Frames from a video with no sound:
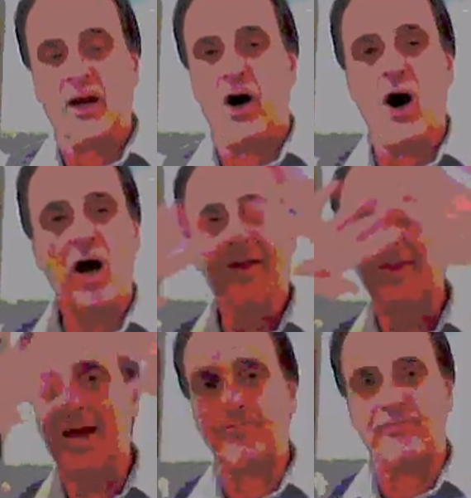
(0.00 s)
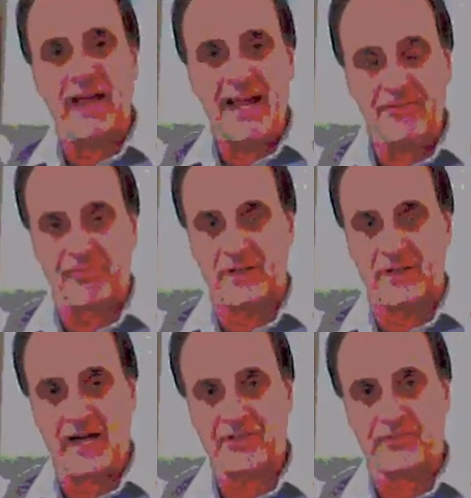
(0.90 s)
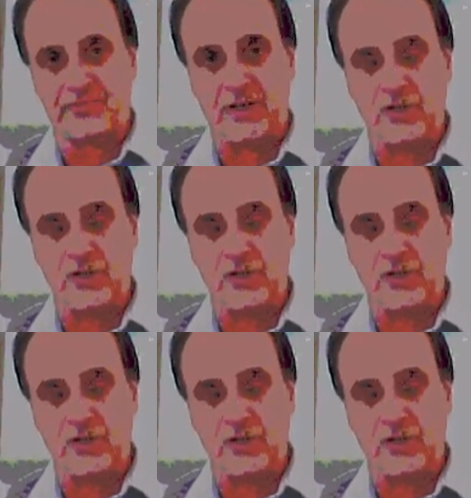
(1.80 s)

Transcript: all of that vain philosophy.